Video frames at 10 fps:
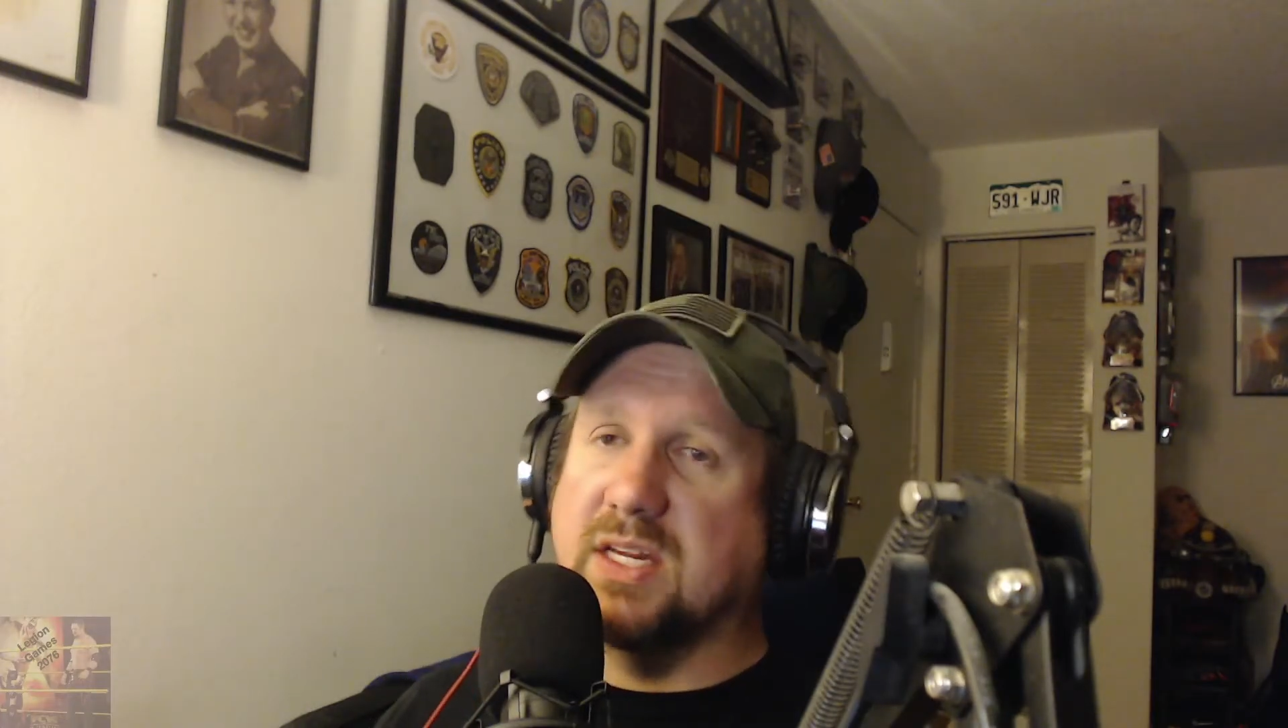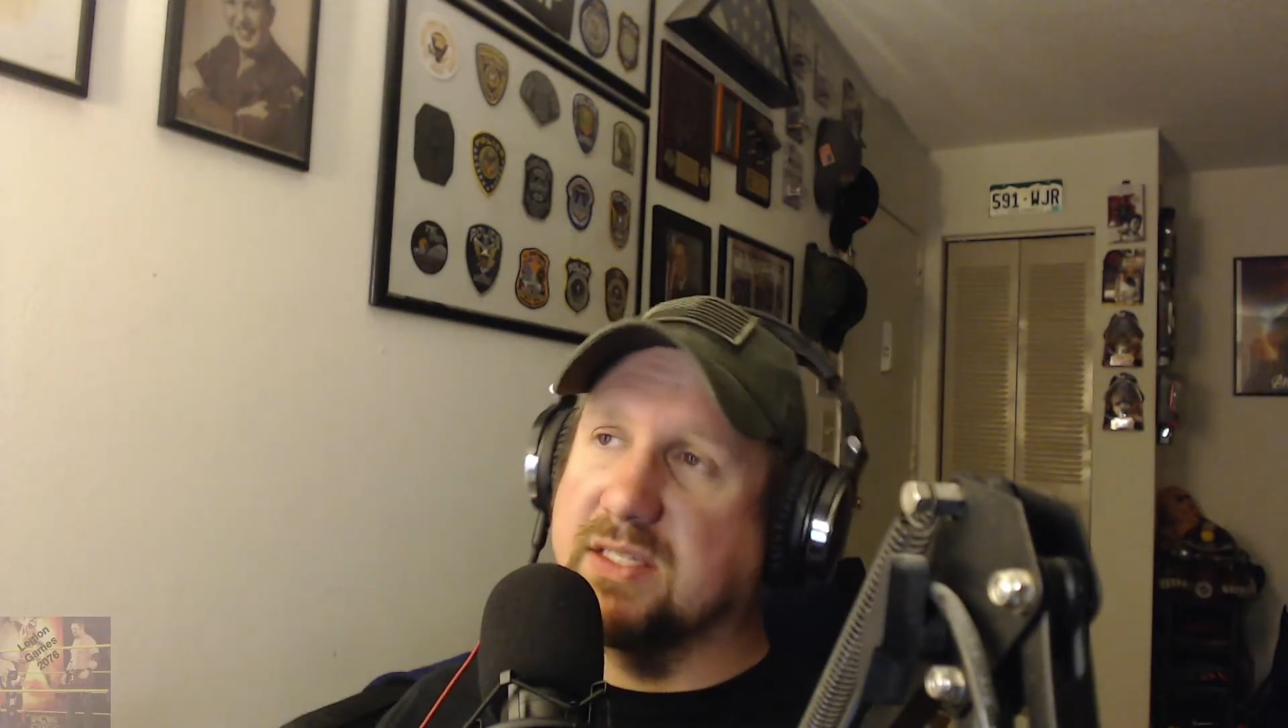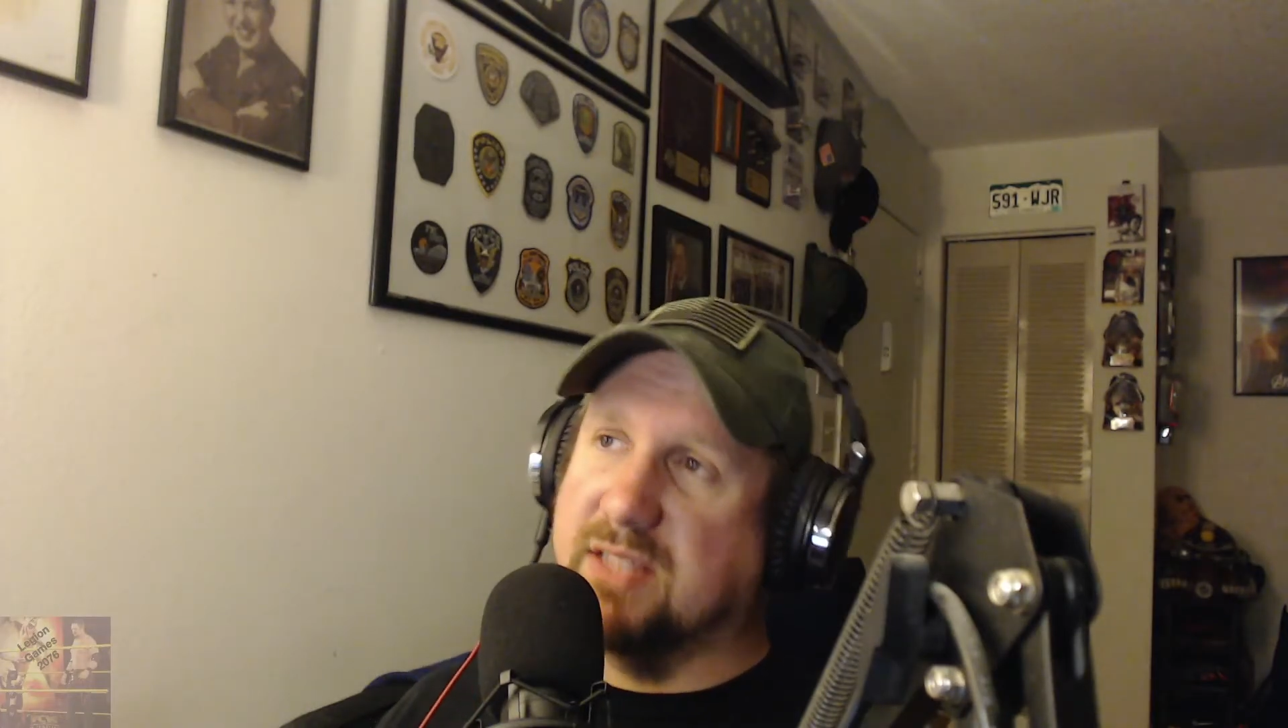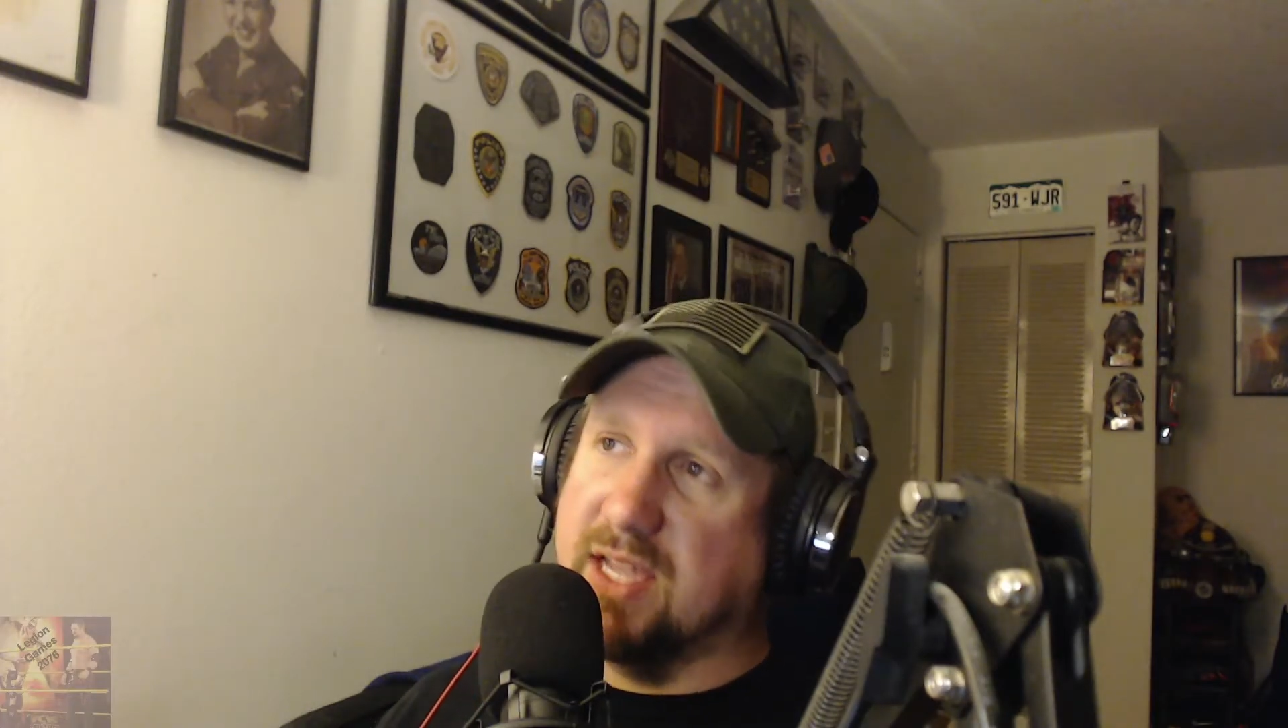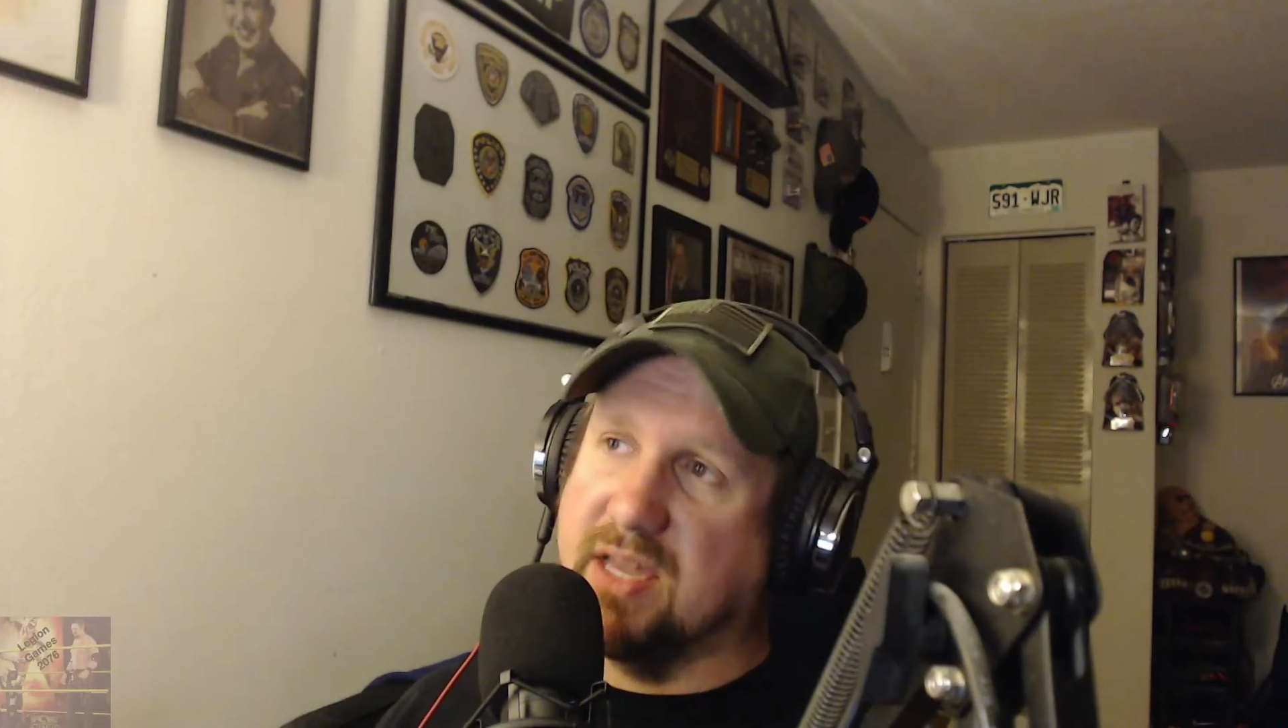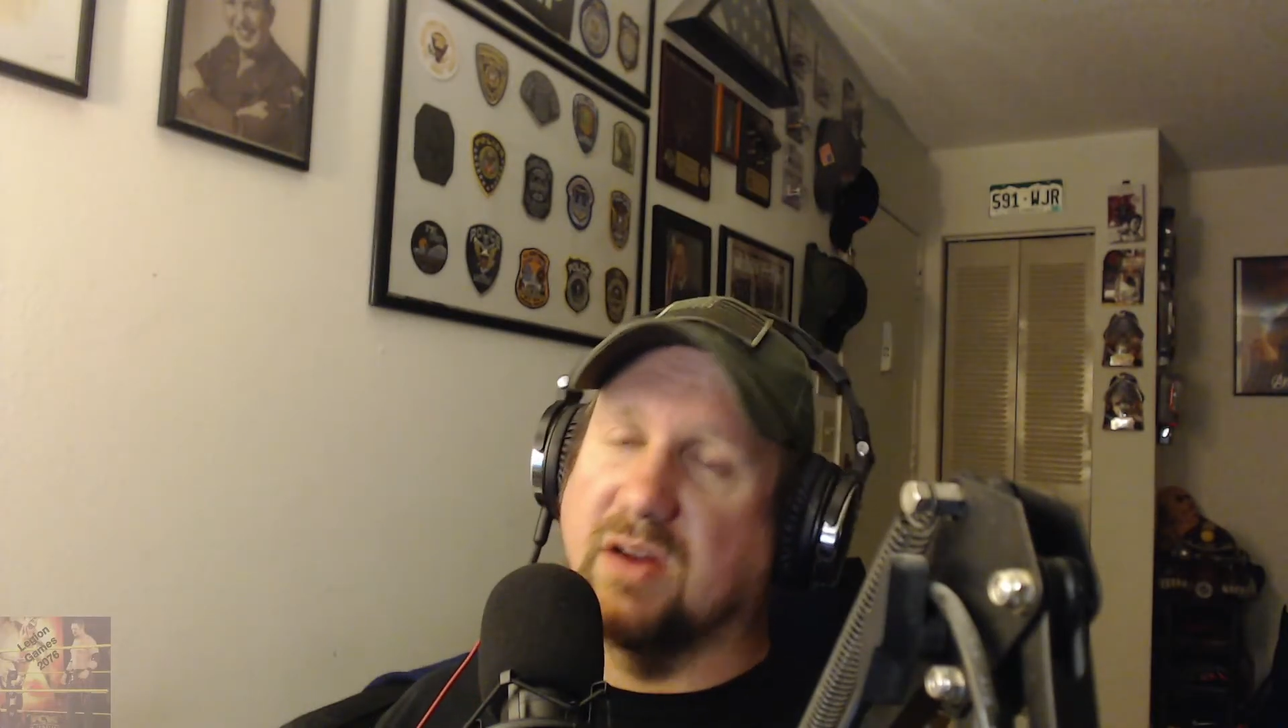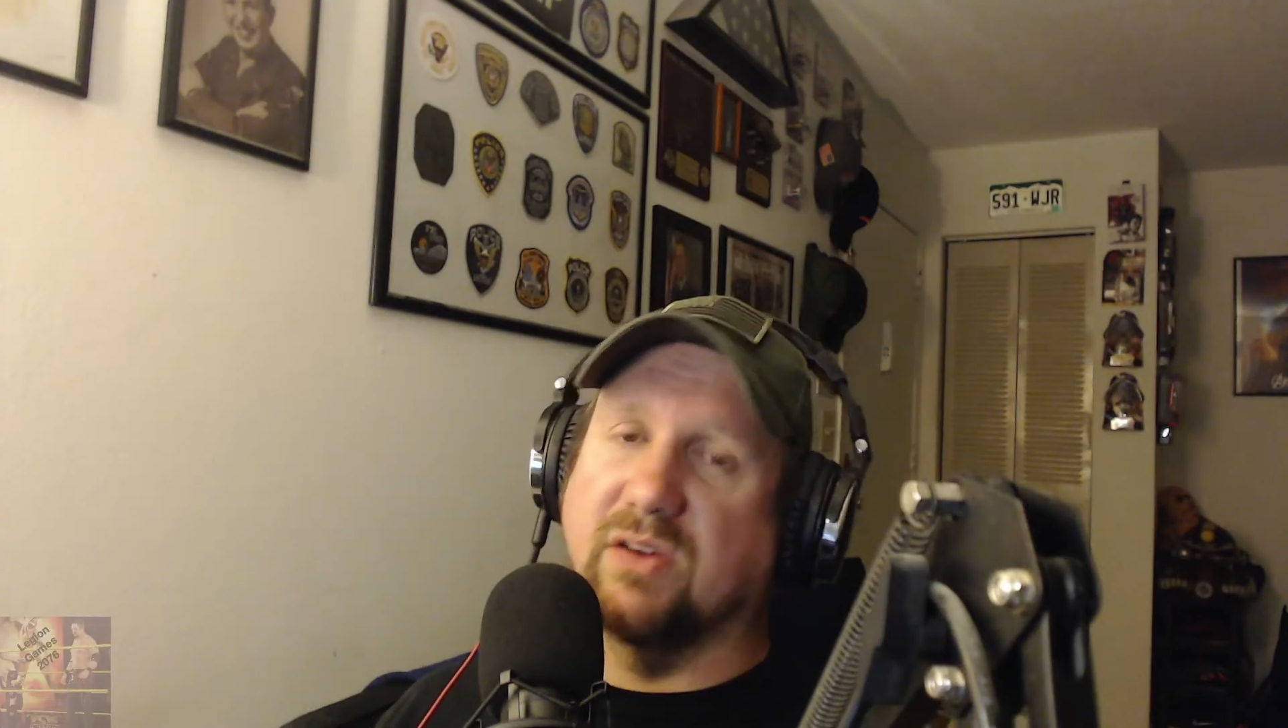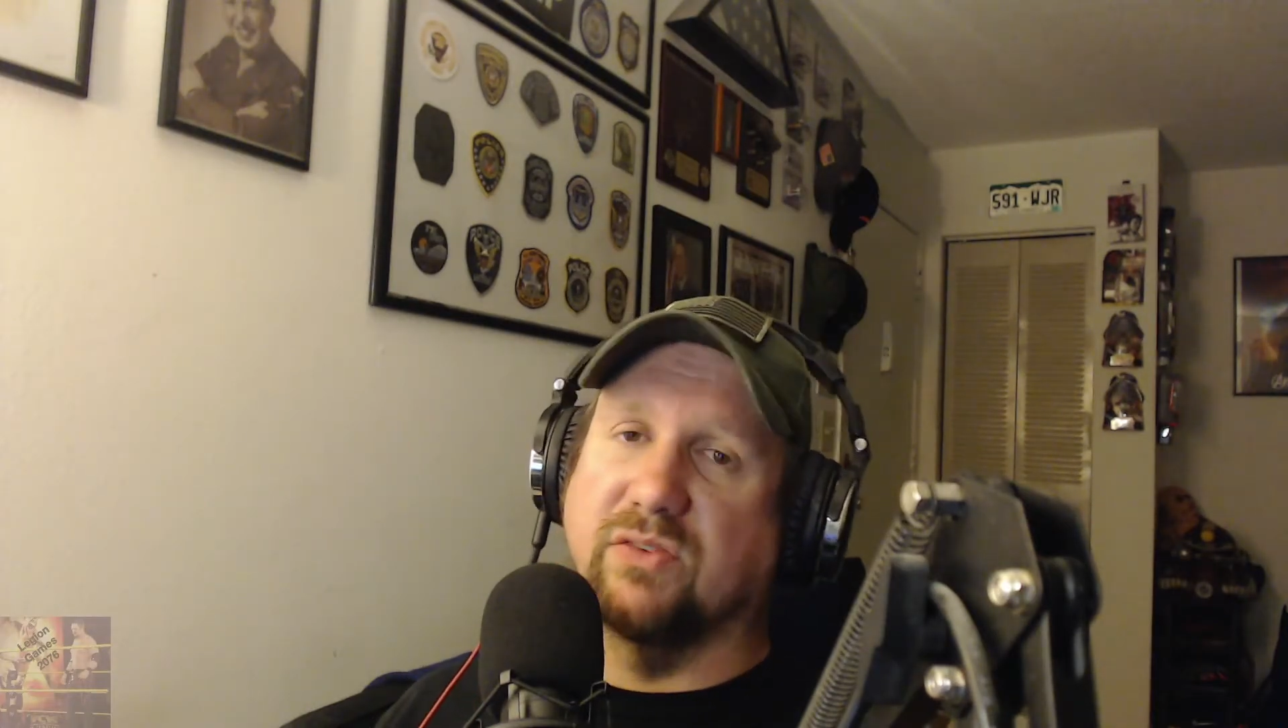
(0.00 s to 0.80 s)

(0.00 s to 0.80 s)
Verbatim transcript: need to take care